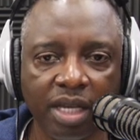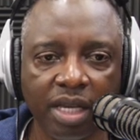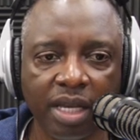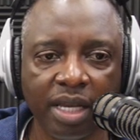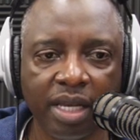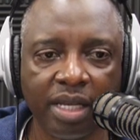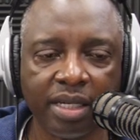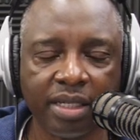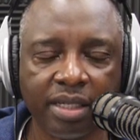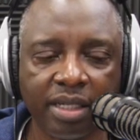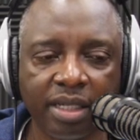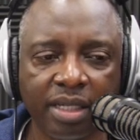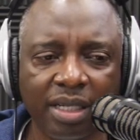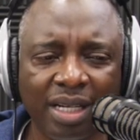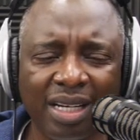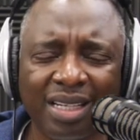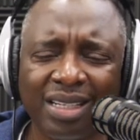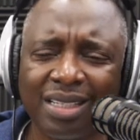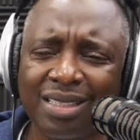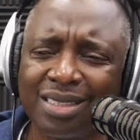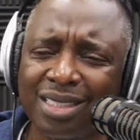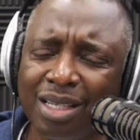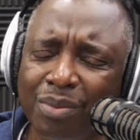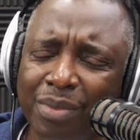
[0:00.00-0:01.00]
Now
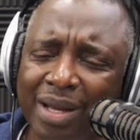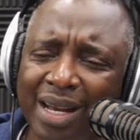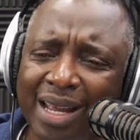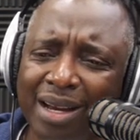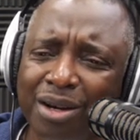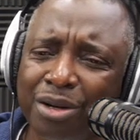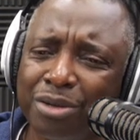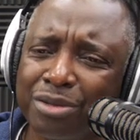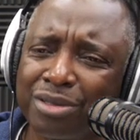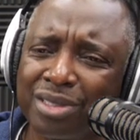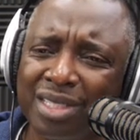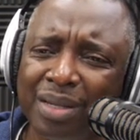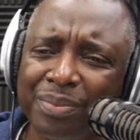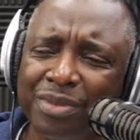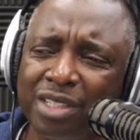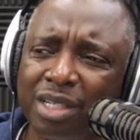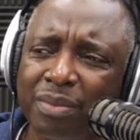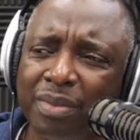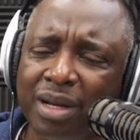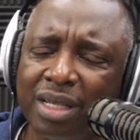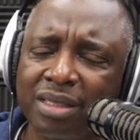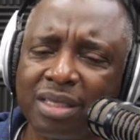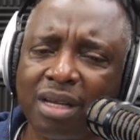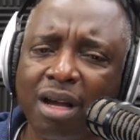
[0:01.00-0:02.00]
I heard something
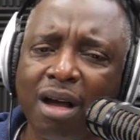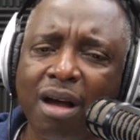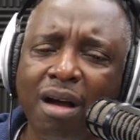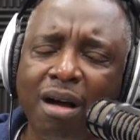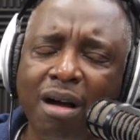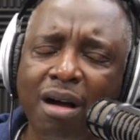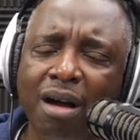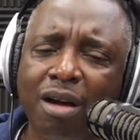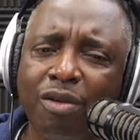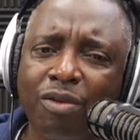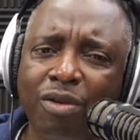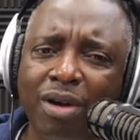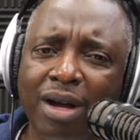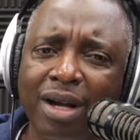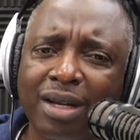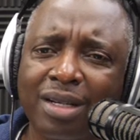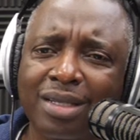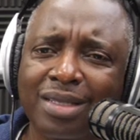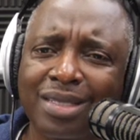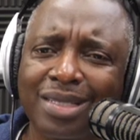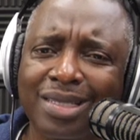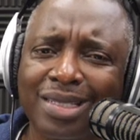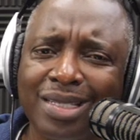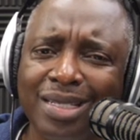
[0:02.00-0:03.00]
about the Hard Rock
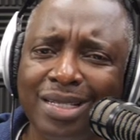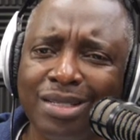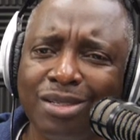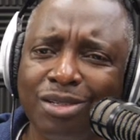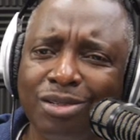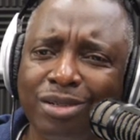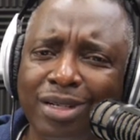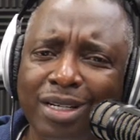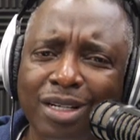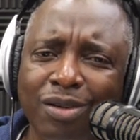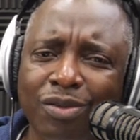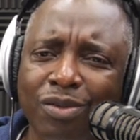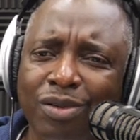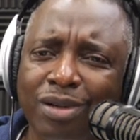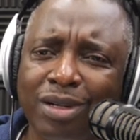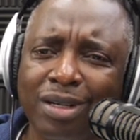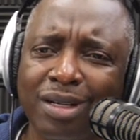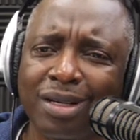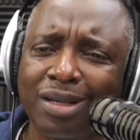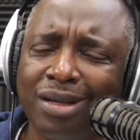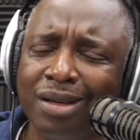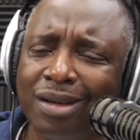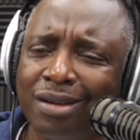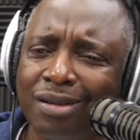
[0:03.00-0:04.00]
Casino. They don't want
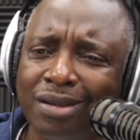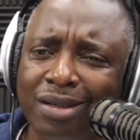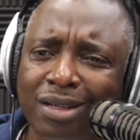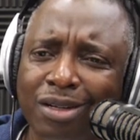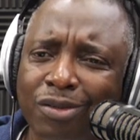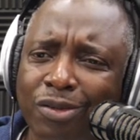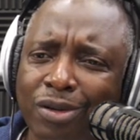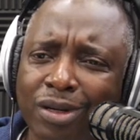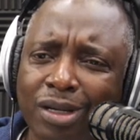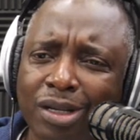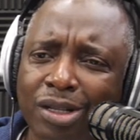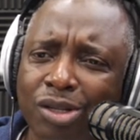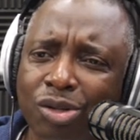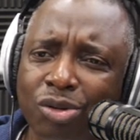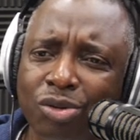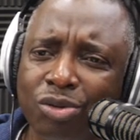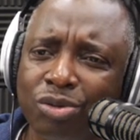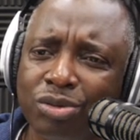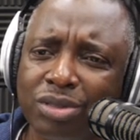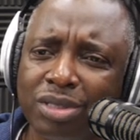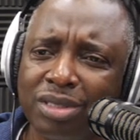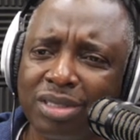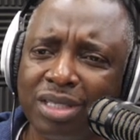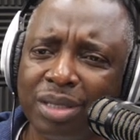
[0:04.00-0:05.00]
to
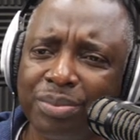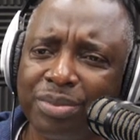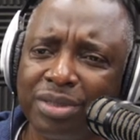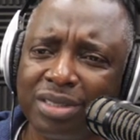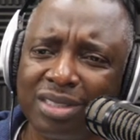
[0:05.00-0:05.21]
close or something.